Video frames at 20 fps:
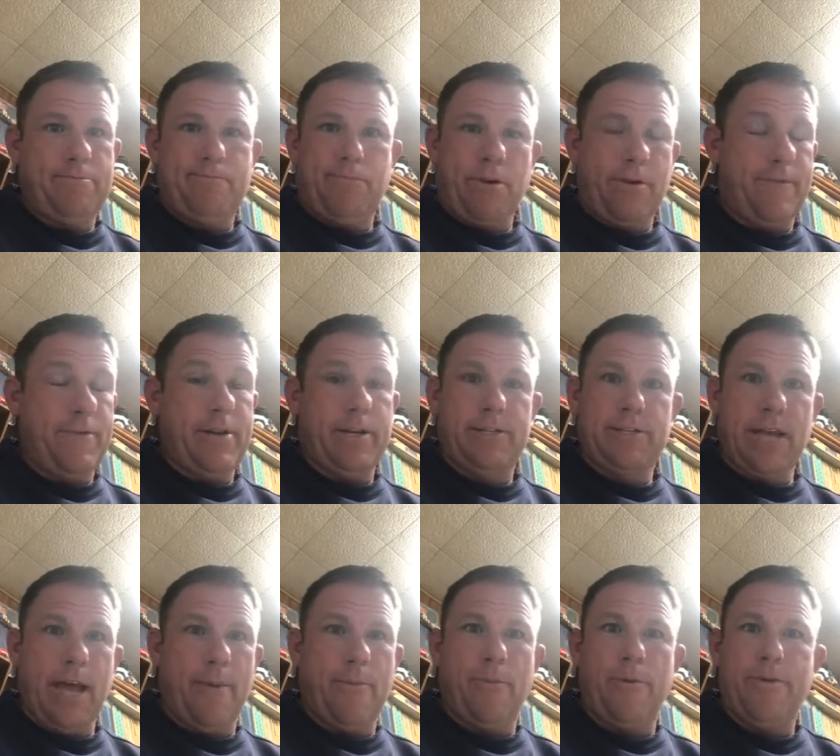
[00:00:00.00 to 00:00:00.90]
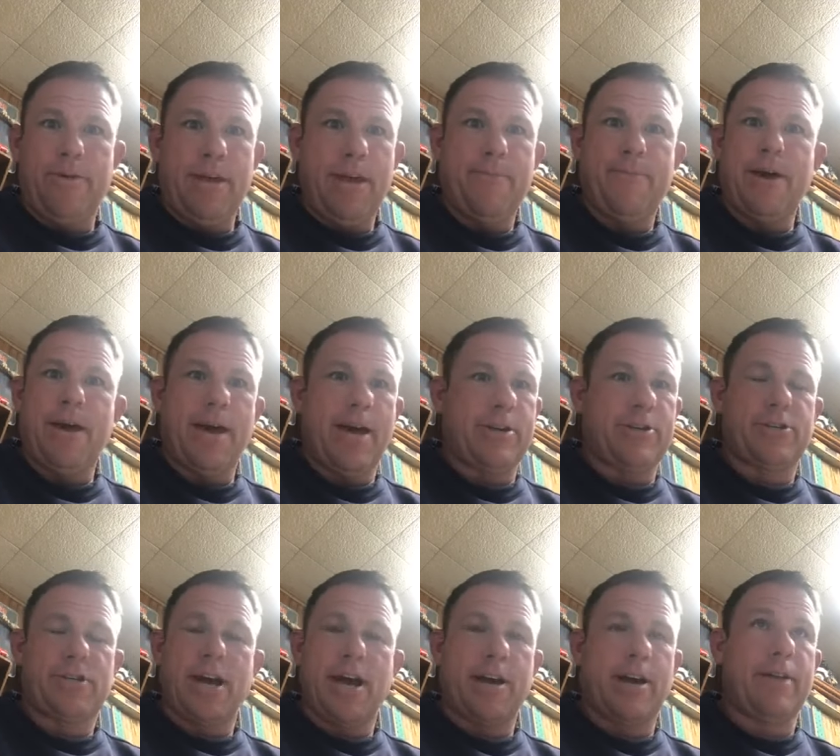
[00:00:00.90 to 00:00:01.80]
Perfect example with eBay. I
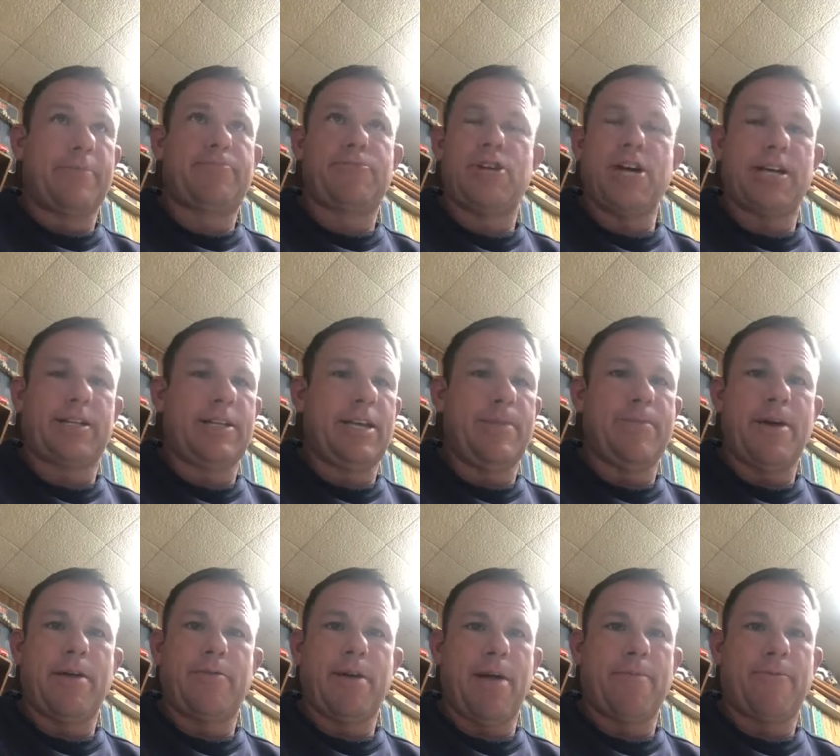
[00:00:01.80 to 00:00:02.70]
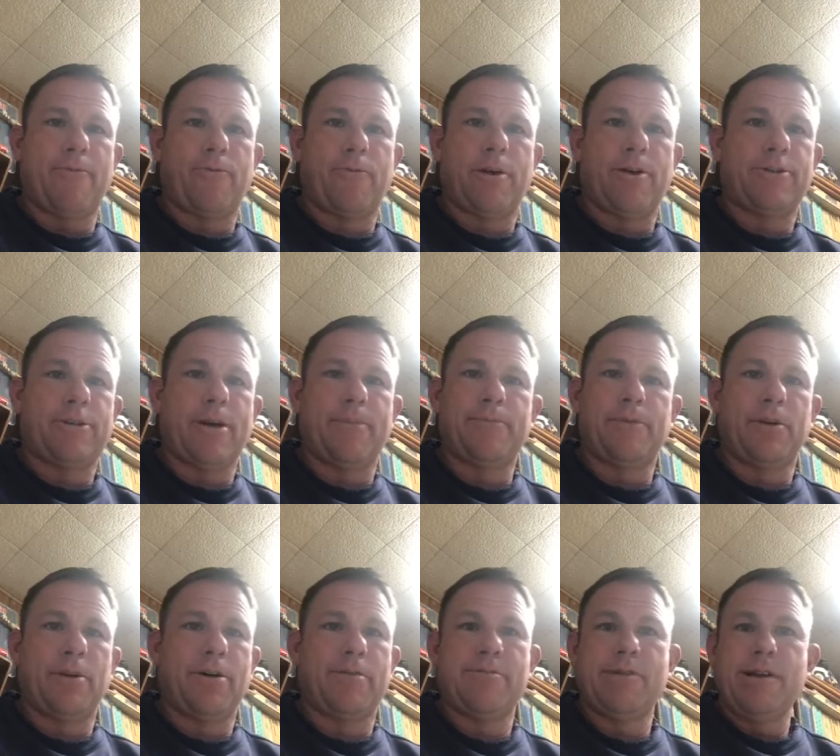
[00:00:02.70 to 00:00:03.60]
checked eBay right before I jumped
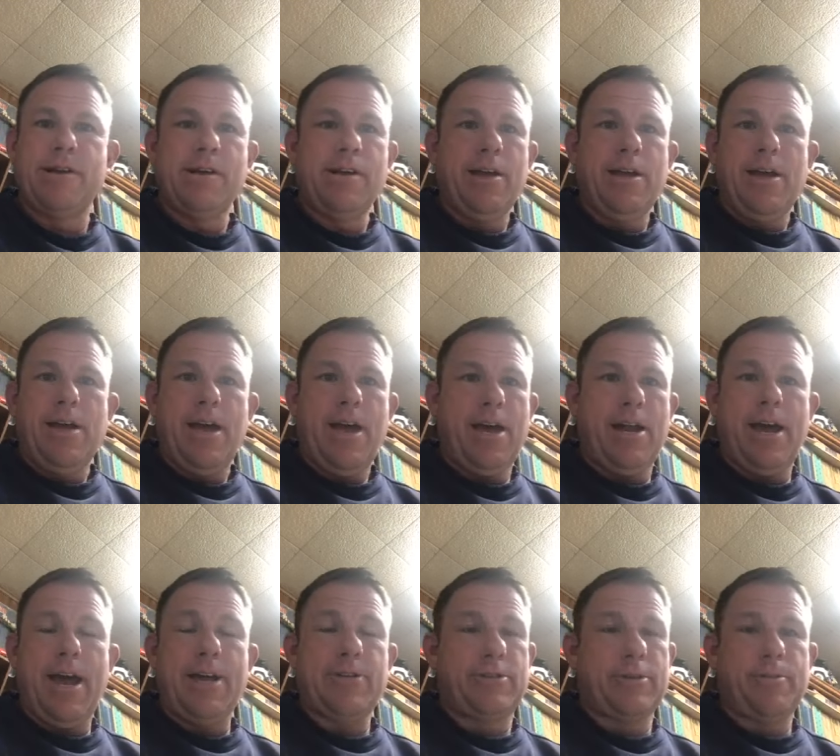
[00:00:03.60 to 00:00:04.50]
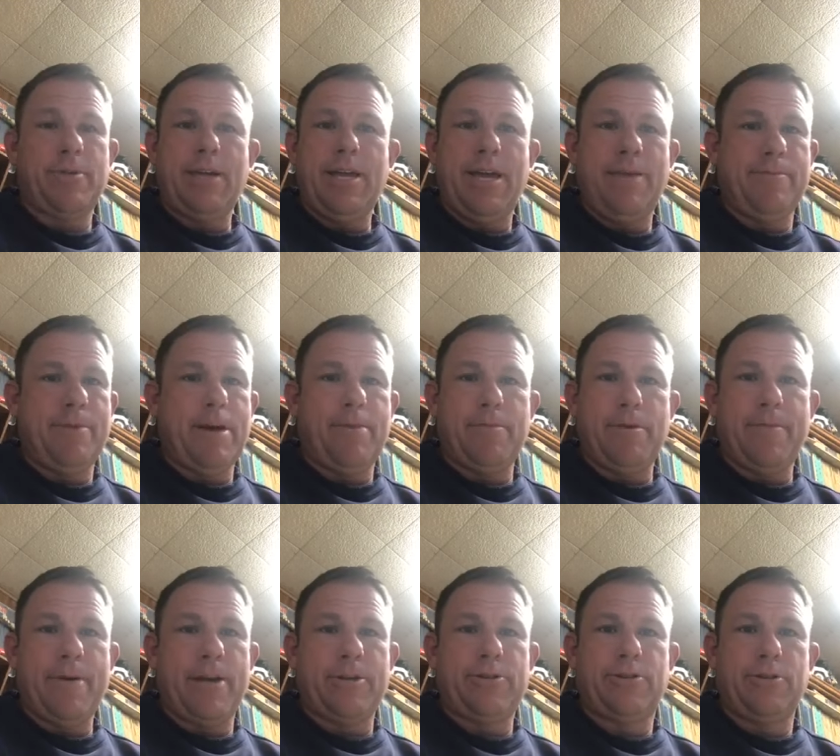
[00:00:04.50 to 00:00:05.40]
on, and I had somebody email me
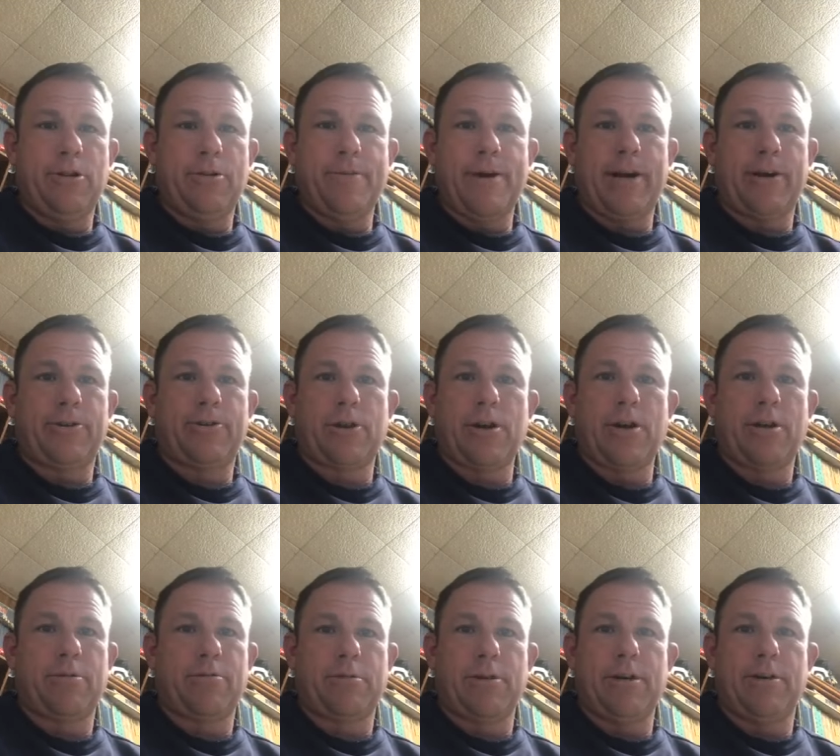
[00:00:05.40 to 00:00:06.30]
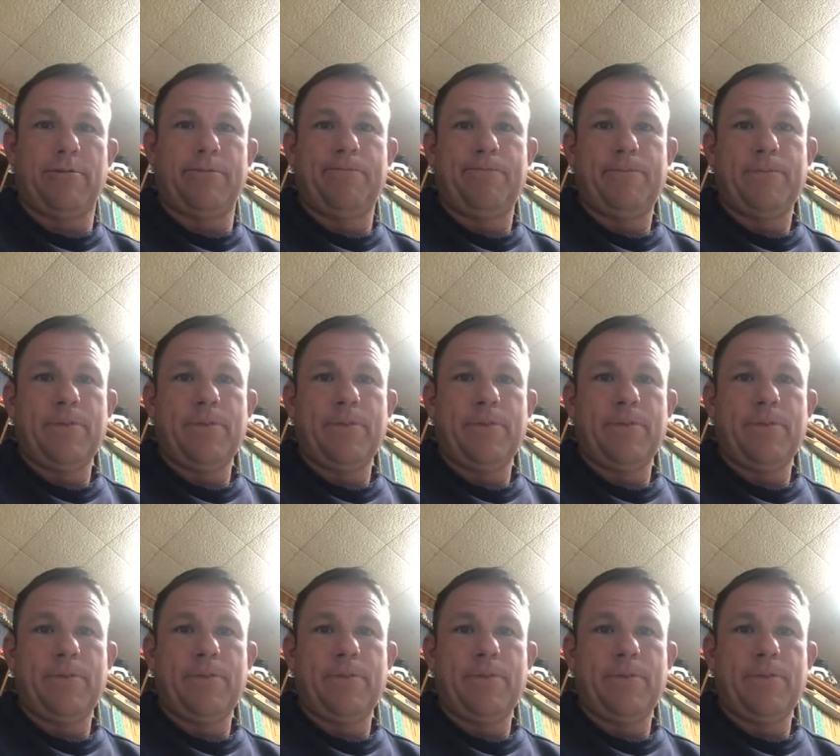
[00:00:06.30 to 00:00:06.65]
about a Studebaker truck grill.